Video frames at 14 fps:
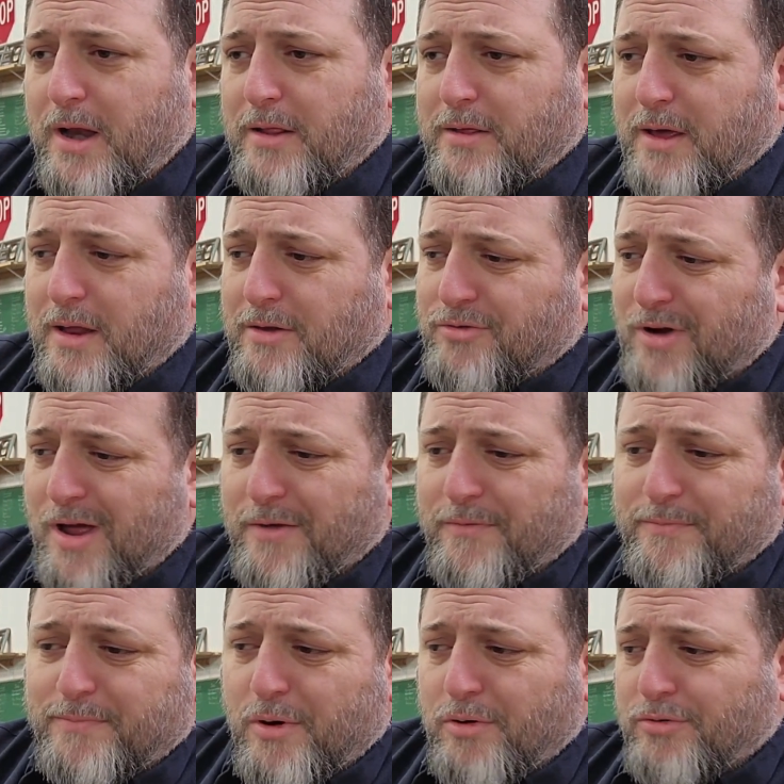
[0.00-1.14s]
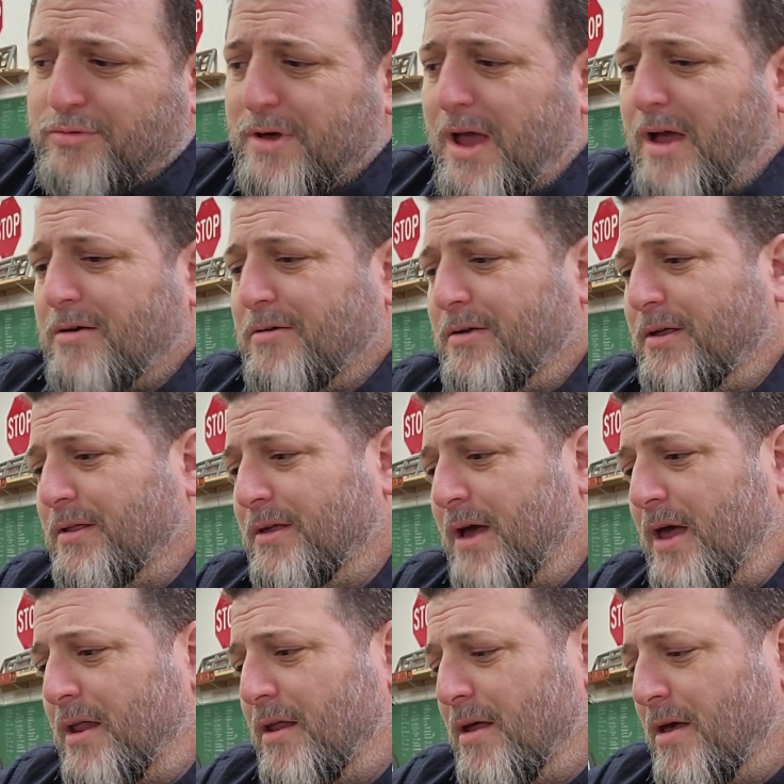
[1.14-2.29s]
He's got a Triumph motorcycle. He's
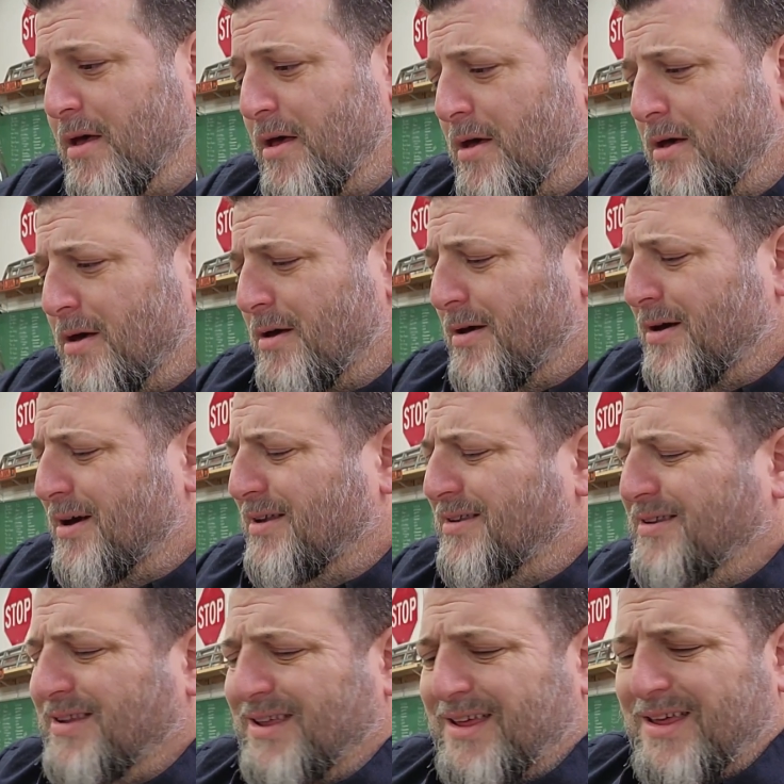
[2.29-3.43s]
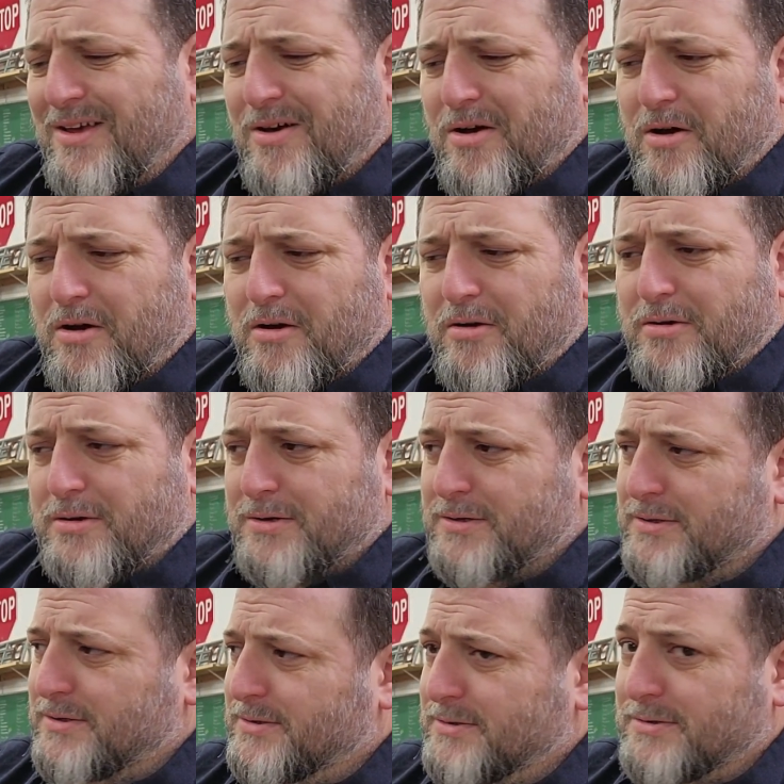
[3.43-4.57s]
got a TR4
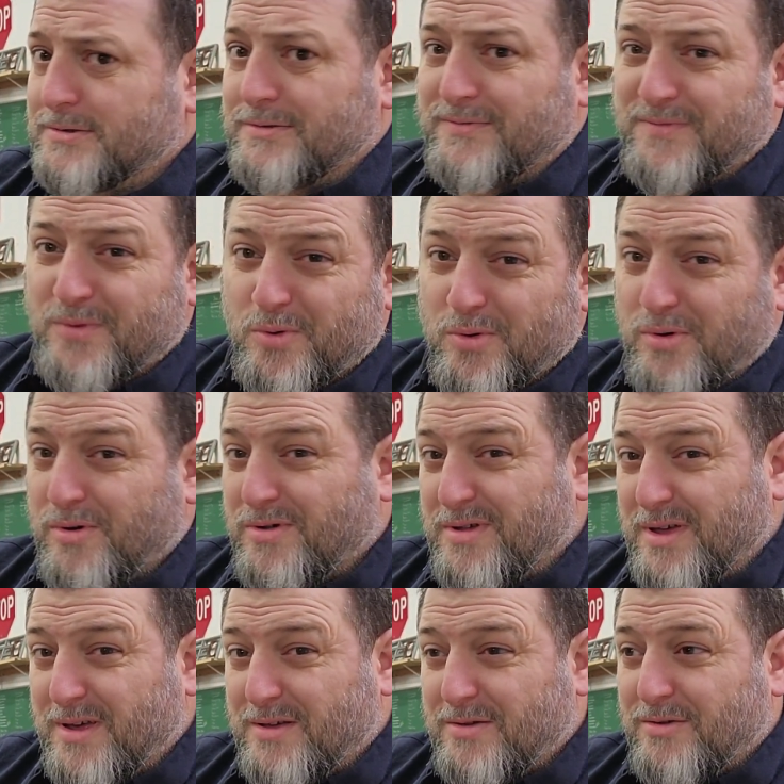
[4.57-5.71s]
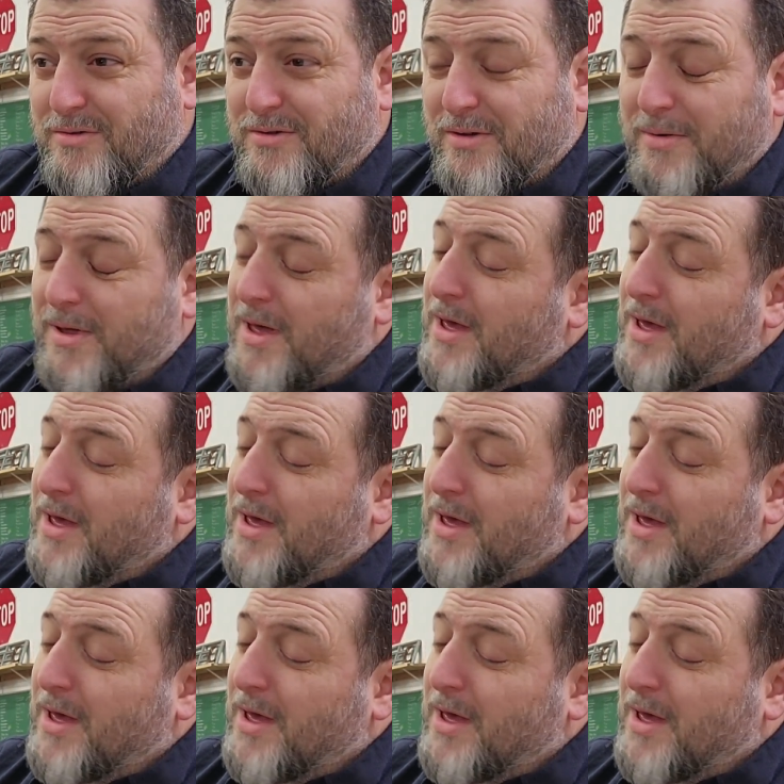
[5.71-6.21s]
or 6 or something.